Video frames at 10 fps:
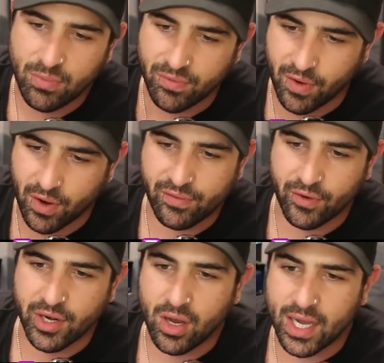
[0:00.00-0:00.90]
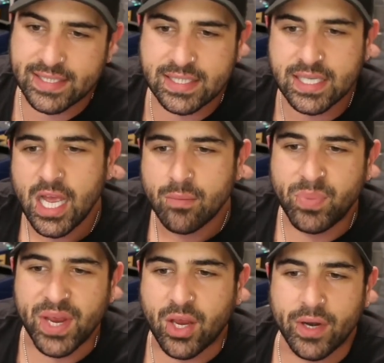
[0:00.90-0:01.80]
Be very, very nice.
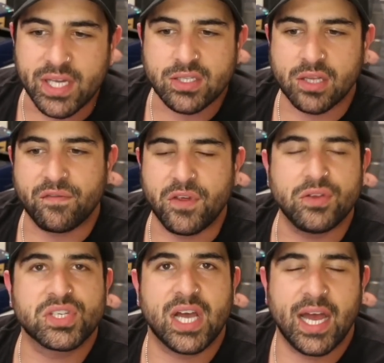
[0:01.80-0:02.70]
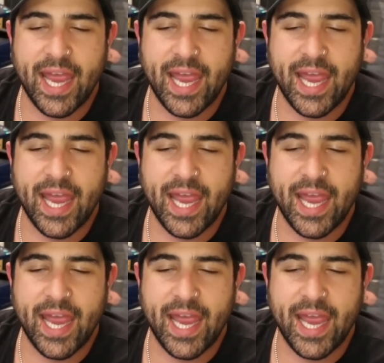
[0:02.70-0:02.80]
Bitcoin is not the future.